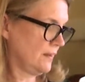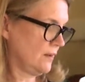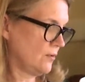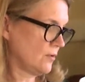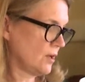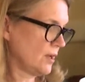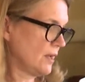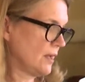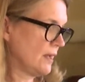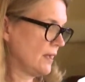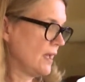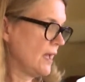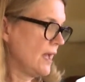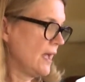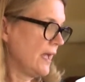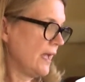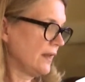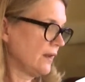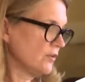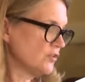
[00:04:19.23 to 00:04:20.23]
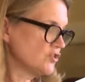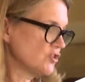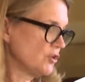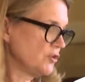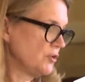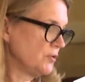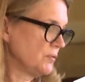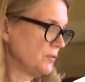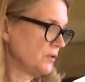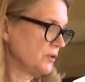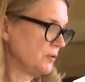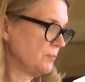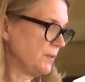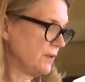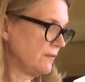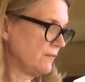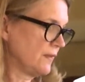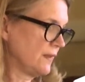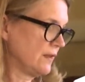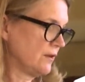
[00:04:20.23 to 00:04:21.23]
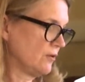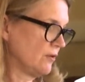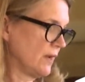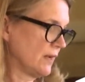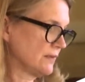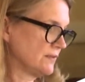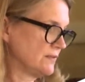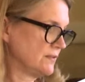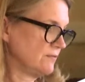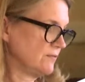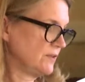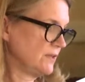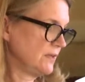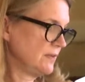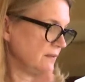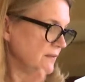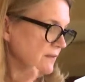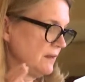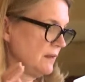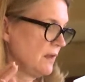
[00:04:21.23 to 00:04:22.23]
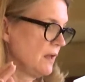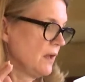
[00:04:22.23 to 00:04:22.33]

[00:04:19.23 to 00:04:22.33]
Okay, and I'll show you a little bit of the interactivity.